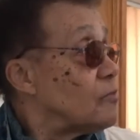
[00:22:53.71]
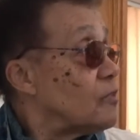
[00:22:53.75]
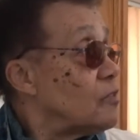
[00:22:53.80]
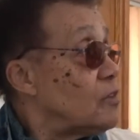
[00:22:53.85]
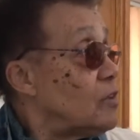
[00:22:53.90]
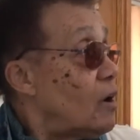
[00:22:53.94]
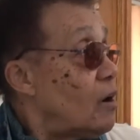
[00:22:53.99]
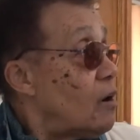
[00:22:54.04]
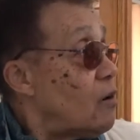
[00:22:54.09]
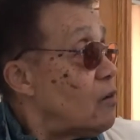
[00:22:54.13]

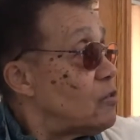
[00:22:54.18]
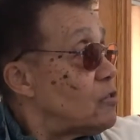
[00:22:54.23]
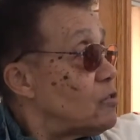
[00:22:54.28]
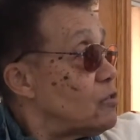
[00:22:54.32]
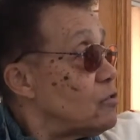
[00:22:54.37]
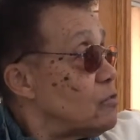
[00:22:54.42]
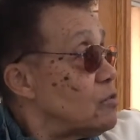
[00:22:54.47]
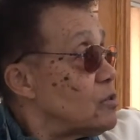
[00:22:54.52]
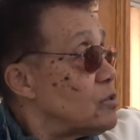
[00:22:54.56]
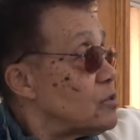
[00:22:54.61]
The
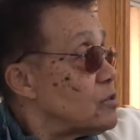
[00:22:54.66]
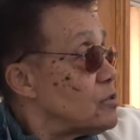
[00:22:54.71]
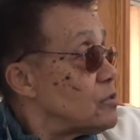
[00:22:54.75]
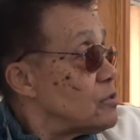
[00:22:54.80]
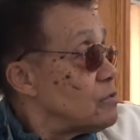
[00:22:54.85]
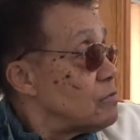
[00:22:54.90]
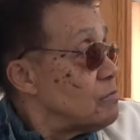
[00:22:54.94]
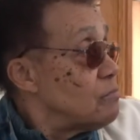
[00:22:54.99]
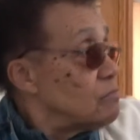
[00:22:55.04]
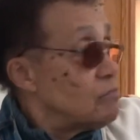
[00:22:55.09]
altar
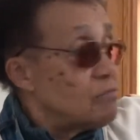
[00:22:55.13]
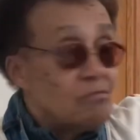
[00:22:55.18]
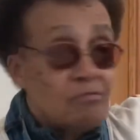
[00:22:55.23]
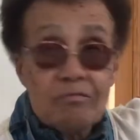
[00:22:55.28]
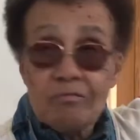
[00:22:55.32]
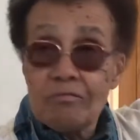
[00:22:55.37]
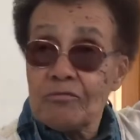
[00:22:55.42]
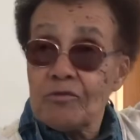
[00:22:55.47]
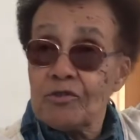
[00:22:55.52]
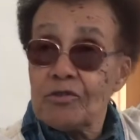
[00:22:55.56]
was
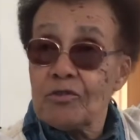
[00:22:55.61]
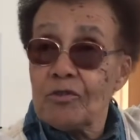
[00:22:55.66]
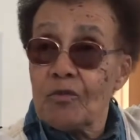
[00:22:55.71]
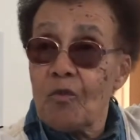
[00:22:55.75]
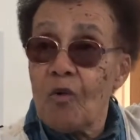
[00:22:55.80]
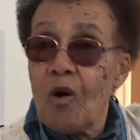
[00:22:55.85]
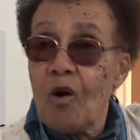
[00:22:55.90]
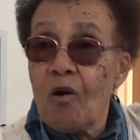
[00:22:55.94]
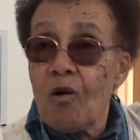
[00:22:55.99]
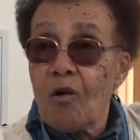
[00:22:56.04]
to the
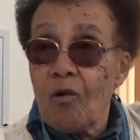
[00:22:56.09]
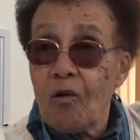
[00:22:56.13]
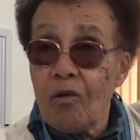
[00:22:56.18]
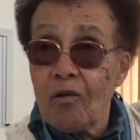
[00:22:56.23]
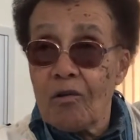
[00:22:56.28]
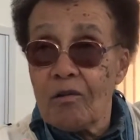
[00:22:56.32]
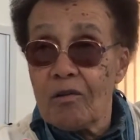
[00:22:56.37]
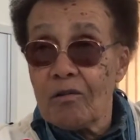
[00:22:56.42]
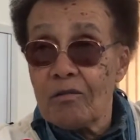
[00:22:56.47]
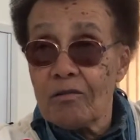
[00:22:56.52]
wall.
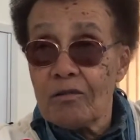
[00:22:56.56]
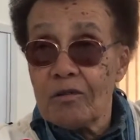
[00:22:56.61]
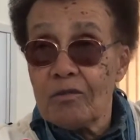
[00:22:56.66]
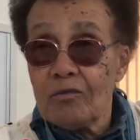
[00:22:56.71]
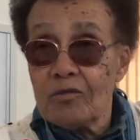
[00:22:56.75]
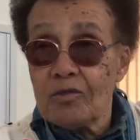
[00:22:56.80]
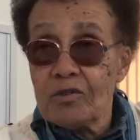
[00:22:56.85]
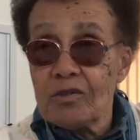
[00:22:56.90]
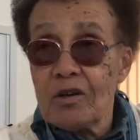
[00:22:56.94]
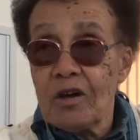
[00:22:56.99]

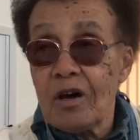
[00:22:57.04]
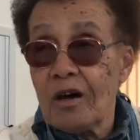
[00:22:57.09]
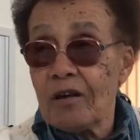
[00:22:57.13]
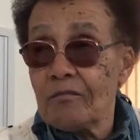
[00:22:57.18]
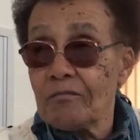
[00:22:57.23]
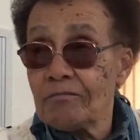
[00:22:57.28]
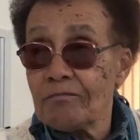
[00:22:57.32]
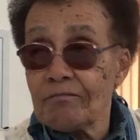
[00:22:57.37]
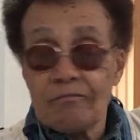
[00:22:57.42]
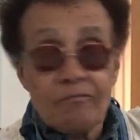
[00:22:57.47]
It was not
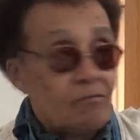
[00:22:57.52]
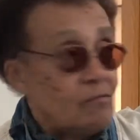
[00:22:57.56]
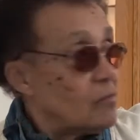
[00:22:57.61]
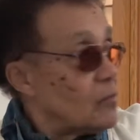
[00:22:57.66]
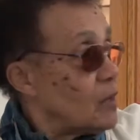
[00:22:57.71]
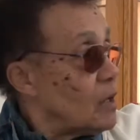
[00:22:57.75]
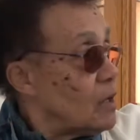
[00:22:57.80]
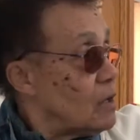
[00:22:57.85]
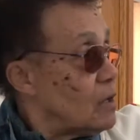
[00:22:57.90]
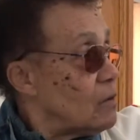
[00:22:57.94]

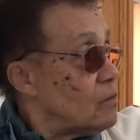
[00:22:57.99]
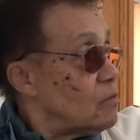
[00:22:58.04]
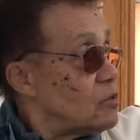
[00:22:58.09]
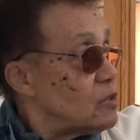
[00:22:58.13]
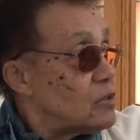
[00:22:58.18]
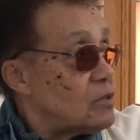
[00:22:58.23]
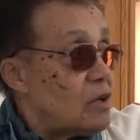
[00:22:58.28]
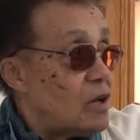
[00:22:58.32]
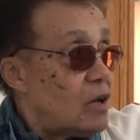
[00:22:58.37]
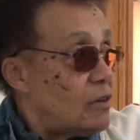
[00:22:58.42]

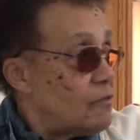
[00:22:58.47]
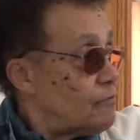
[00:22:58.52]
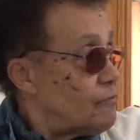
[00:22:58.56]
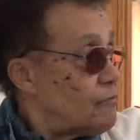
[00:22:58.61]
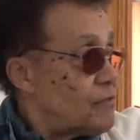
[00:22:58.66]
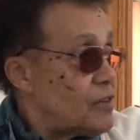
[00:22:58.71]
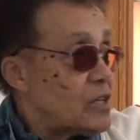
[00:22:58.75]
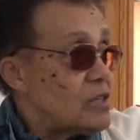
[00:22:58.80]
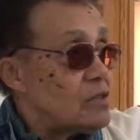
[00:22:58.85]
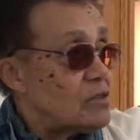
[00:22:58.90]

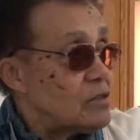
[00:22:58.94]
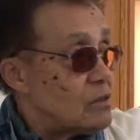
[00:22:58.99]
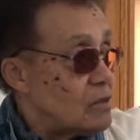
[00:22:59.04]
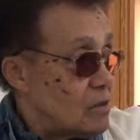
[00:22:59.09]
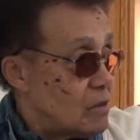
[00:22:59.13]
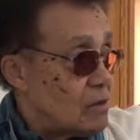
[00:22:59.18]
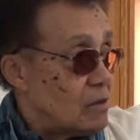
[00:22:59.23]
facing.